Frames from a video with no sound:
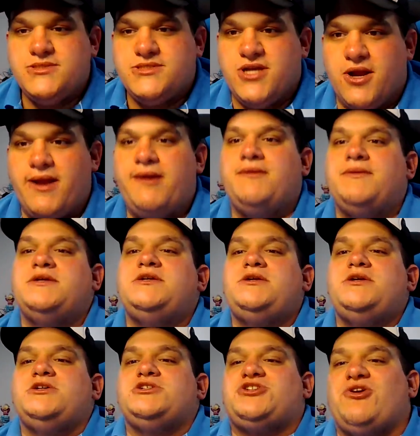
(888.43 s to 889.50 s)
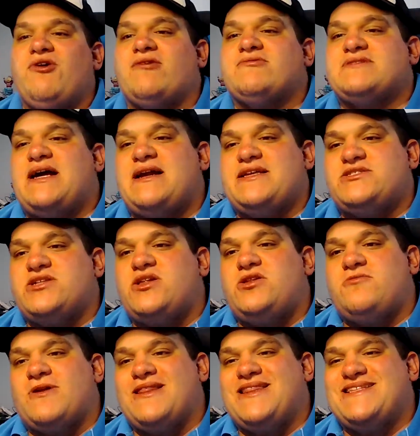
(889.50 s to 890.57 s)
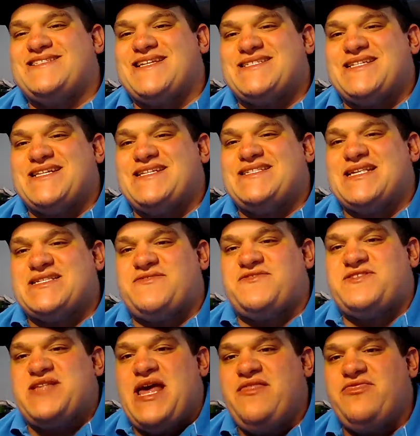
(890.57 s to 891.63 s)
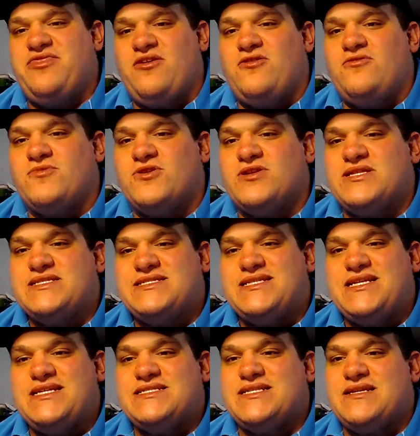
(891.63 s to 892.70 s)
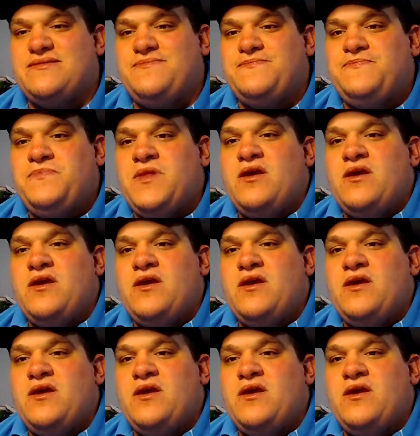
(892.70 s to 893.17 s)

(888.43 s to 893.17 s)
Sorry. Shohei Ohtani solo run in the sixth is his 10th homer this season.